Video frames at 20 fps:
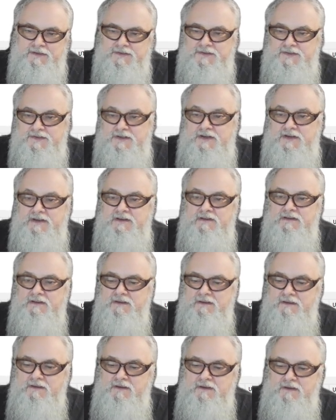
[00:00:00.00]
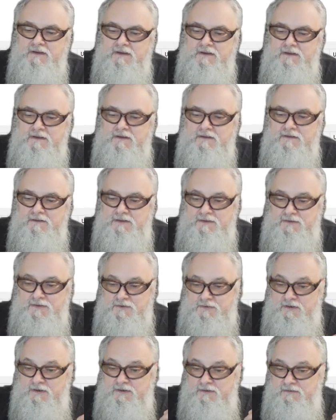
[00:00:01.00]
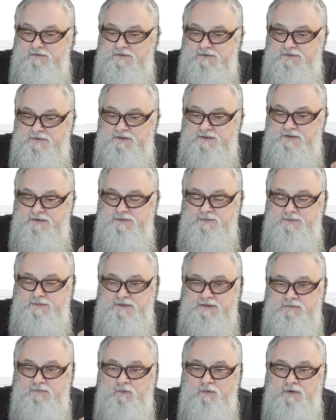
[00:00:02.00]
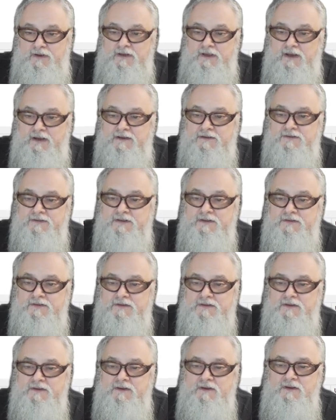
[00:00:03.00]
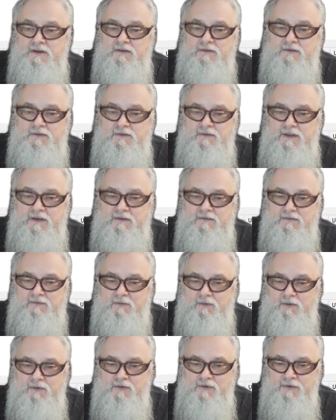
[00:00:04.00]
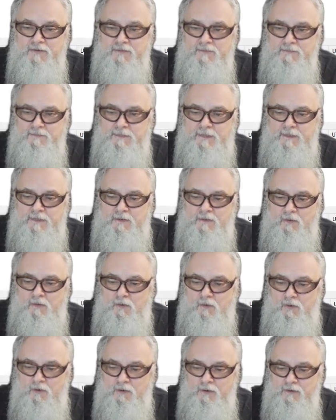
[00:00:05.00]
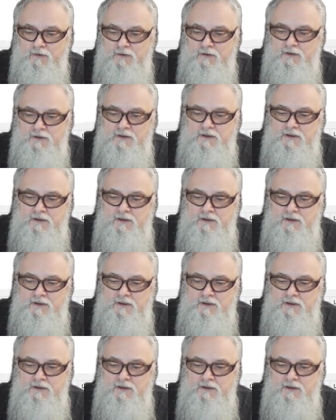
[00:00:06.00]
assign the instructor, in this case me, read access to that folder, or